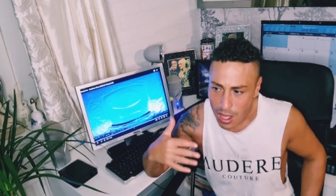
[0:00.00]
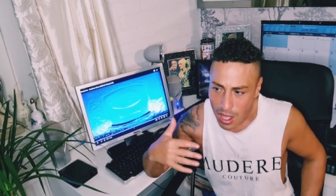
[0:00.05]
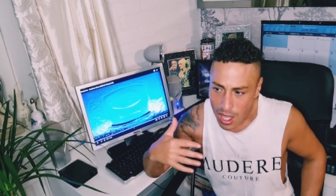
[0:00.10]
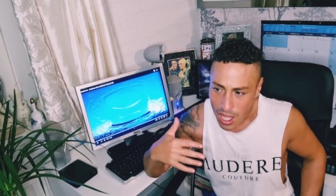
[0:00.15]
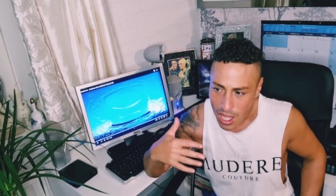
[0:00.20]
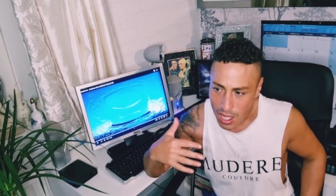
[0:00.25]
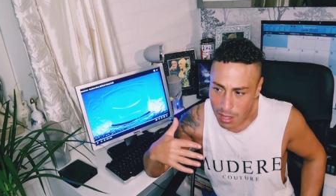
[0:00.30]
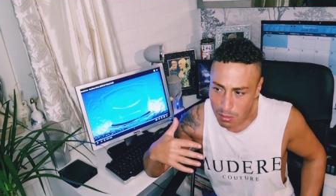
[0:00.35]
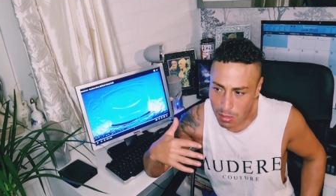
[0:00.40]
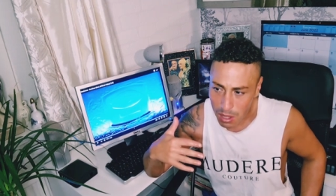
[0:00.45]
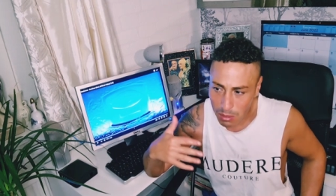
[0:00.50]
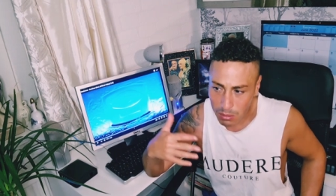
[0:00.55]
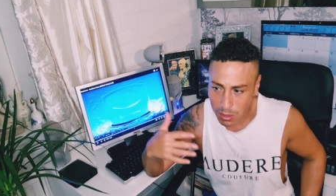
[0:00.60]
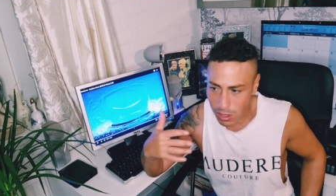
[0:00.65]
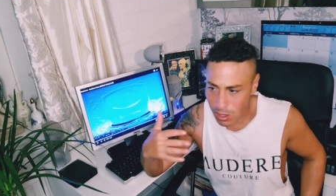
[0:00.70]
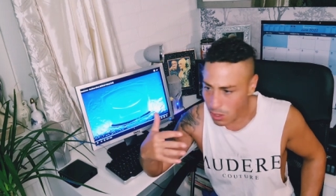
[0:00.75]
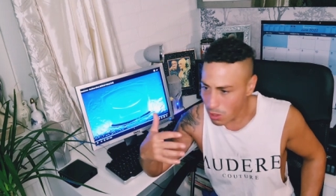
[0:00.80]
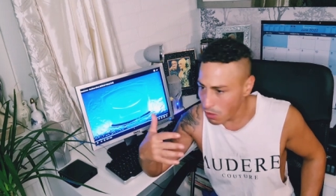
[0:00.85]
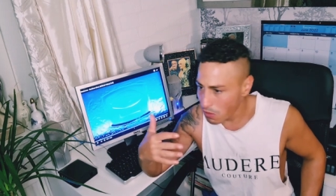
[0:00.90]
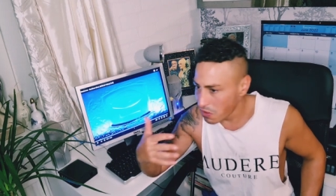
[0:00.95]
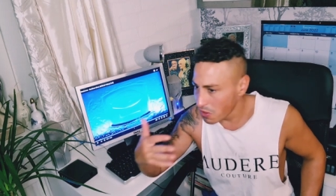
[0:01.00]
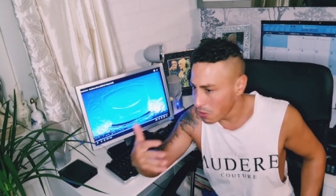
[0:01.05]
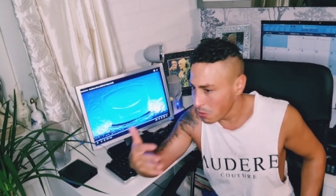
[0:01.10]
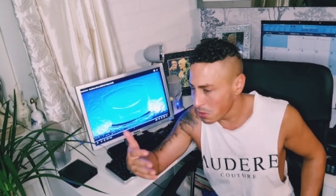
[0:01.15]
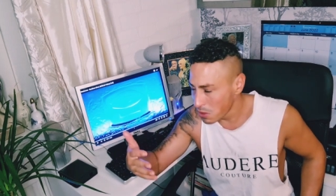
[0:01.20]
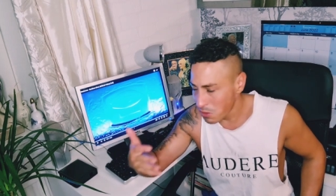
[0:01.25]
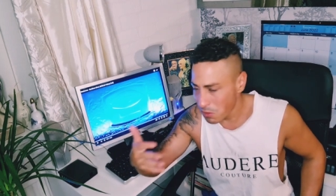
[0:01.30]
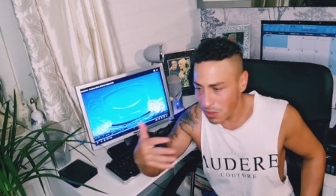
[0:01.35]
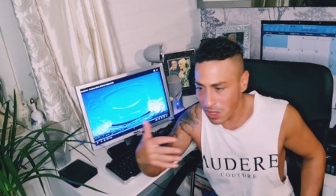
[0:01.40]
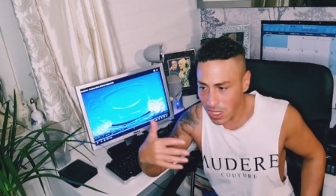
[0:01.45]
Um, I'm not sure if it
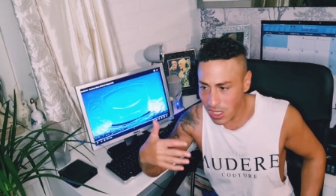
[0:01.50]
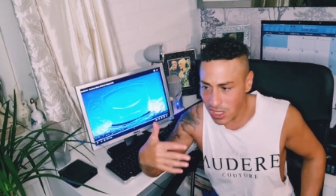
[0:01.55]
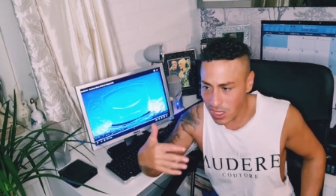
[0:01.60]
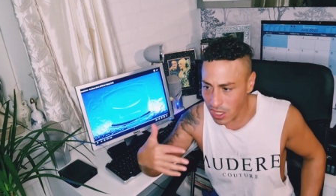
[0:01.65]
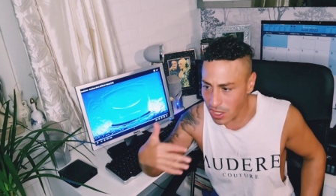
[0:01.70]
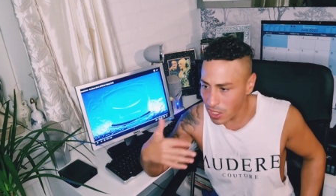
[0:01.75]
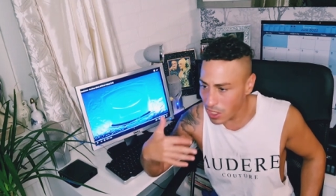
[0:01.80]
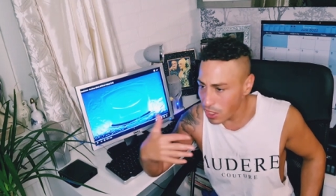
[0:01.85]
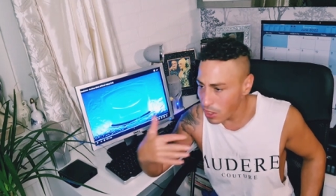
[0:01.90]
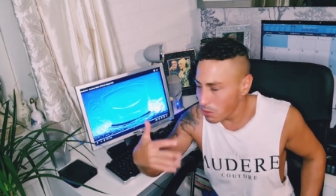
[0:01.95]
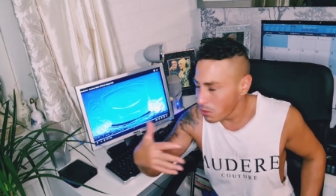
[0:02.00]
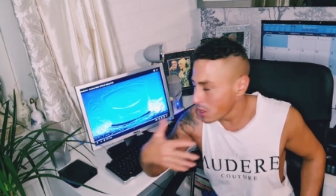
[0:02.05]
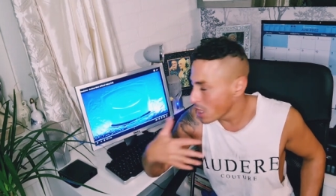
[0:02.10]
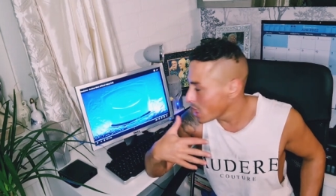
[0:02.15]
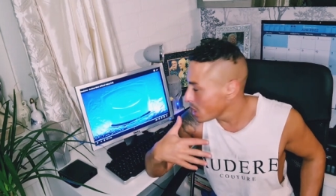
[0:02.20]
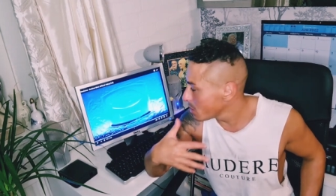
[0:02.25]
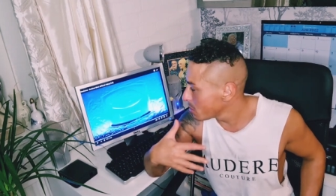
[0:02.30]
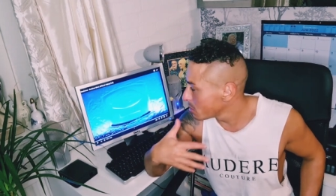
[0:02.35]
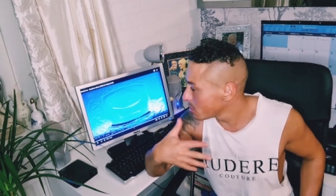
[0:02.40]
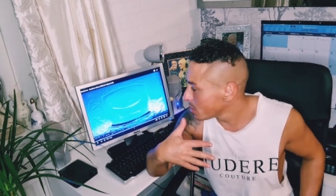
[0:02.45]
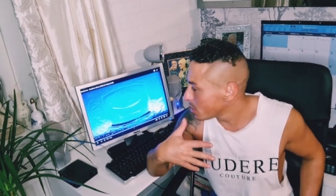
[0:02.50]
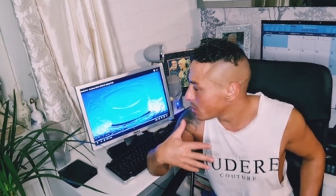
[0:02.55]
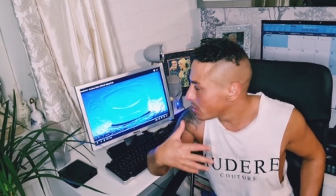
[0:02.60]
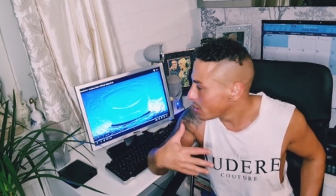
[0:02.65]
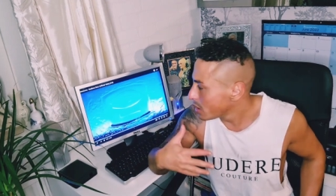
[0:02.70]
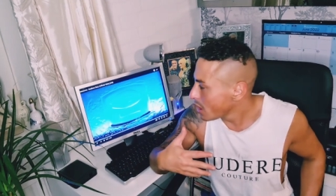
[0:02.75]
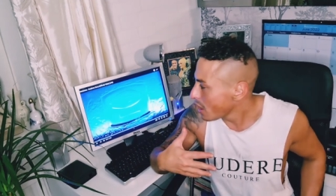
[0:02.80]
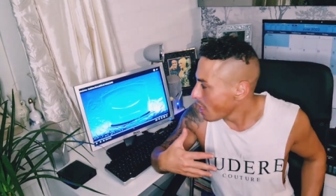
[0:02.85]
was released in the UK or not,